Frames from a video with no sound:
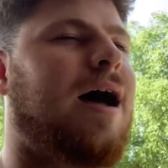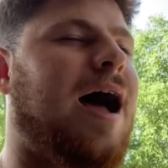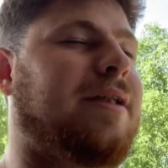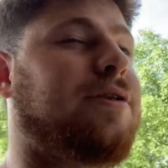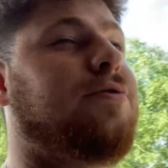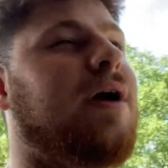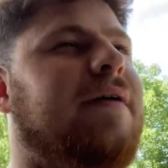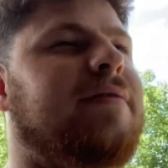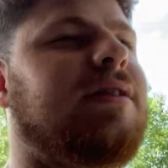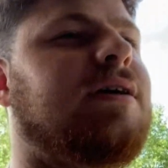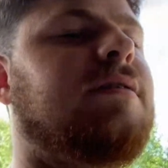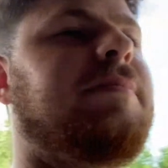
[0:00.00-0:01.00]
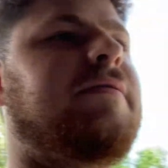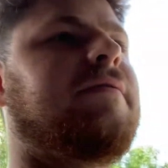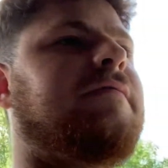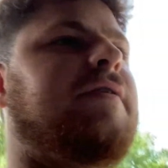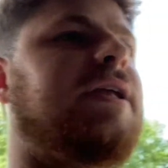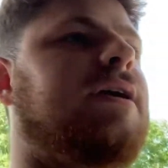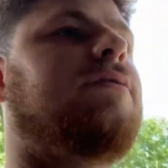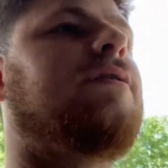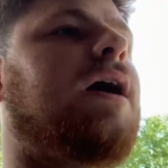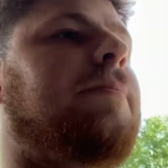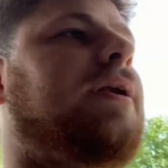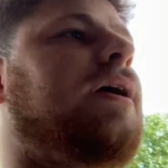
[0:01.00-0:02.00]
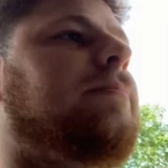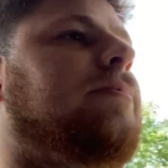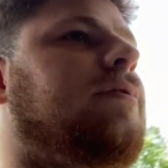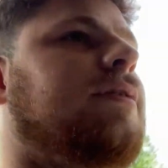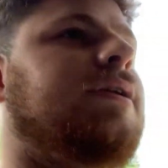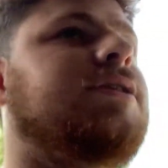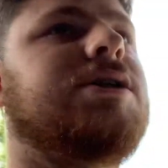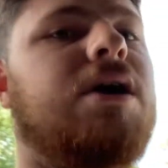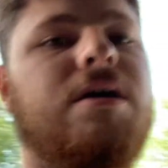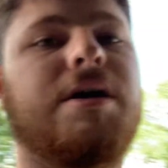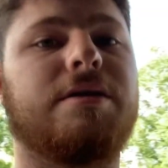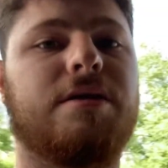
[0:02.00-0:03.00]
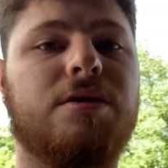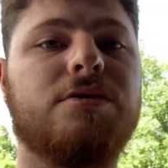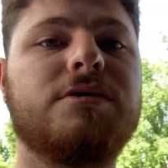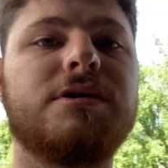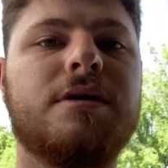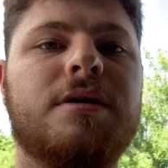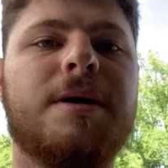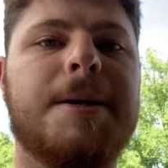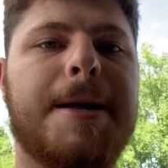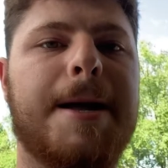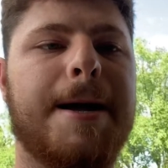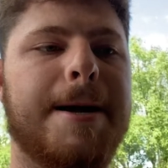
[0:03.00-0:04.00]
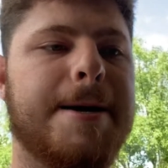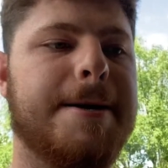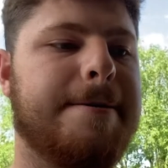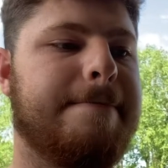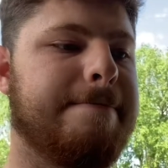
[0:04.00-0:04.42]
I do have a little bit of a video coming up on installing those. But